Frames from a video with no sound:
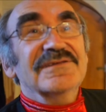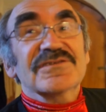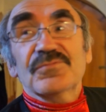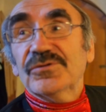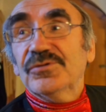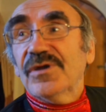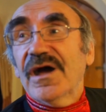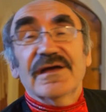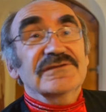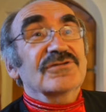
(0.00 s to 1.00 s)
This is what
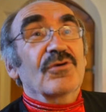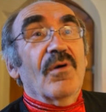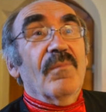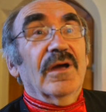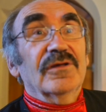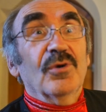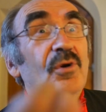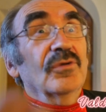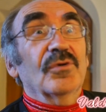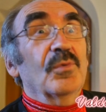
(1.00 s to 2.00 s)
unites Roma in
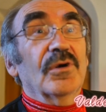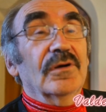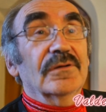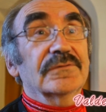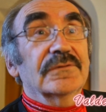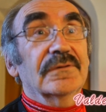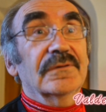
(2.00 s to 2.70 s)
all the world.